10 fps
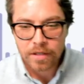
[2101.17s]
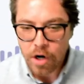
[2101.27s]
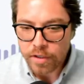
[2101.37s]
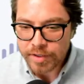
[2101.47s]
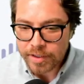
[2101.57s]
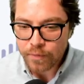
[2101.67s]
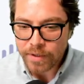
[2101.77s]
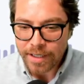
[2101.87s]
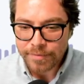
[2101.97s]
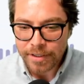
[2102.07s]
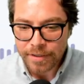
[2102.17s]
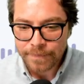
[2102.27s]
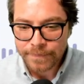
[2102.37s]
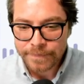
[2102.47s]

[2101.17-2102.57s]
Are you seeing what I'm seeing?